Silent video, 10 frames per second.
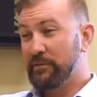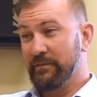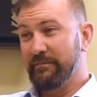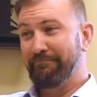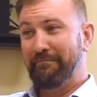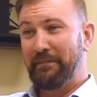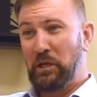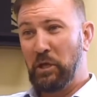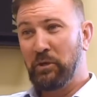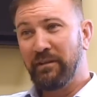a
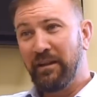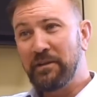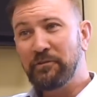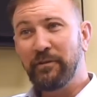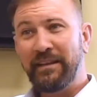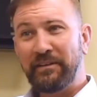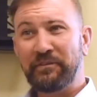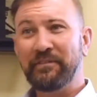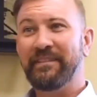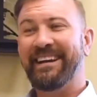long laundry
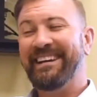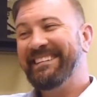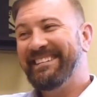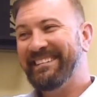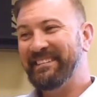list of that